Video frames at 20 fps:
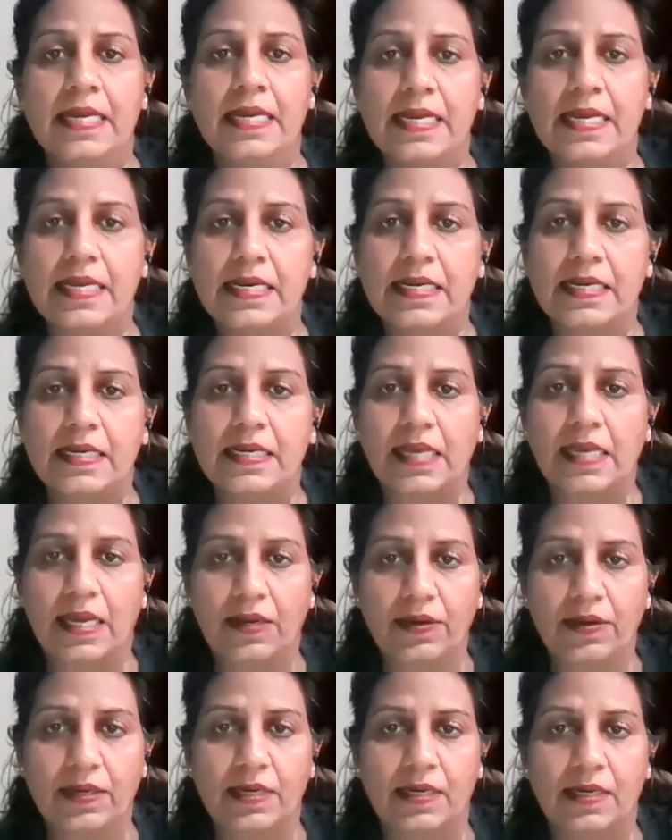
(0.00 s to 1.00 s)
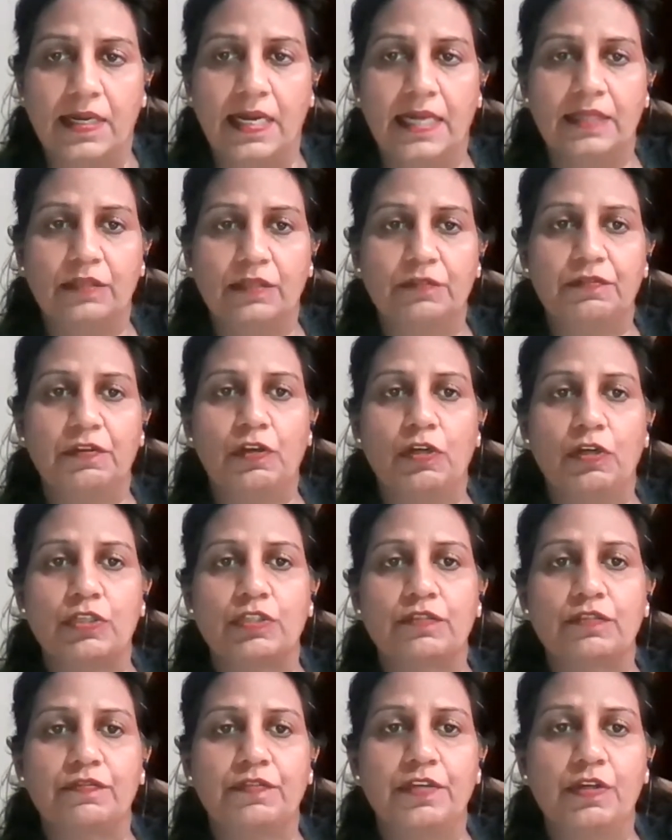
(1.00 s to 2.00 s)
in Kerala and the
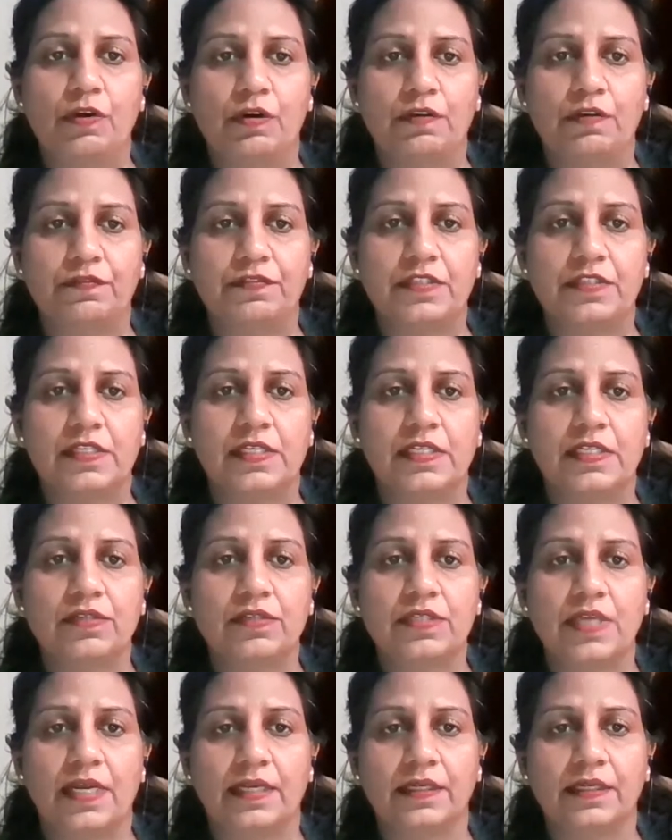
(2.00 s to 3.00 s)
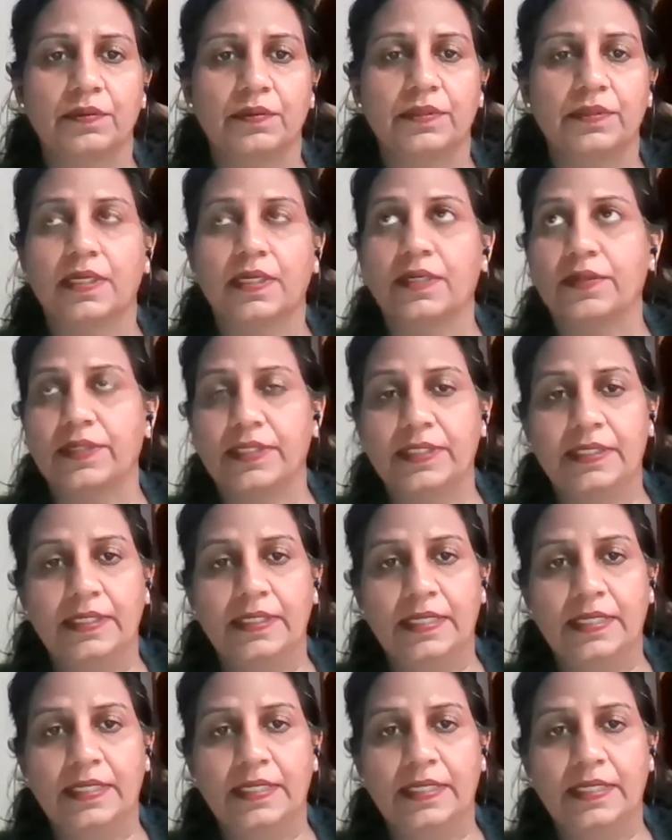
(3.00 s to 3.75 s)
philosophy of Deleuze and Guattari.